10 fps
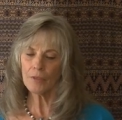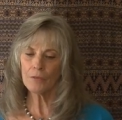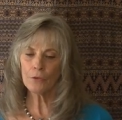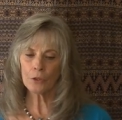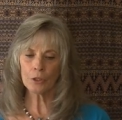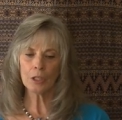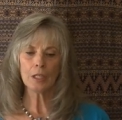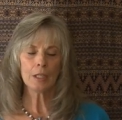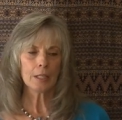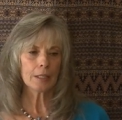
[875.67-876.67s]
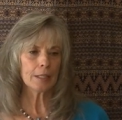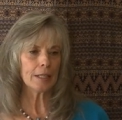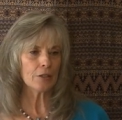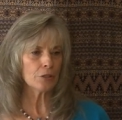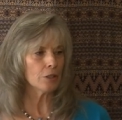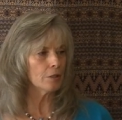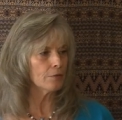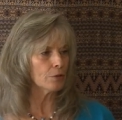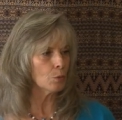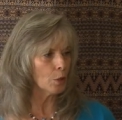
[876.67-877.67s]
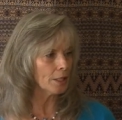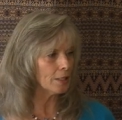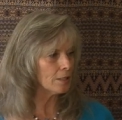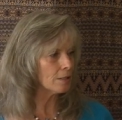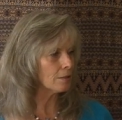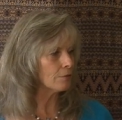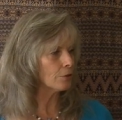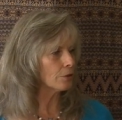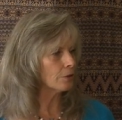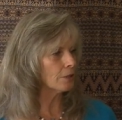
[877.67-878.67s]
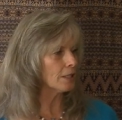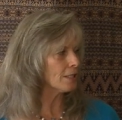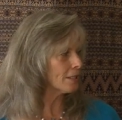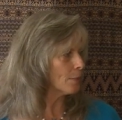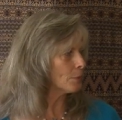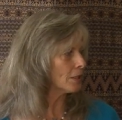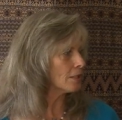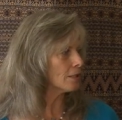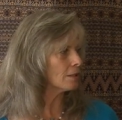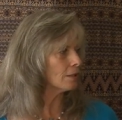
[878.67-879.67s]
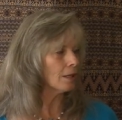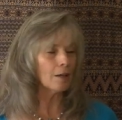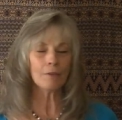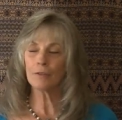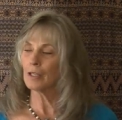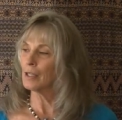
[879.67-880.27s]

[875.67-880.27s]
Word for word: for connection and for oneness and for acceptance and love.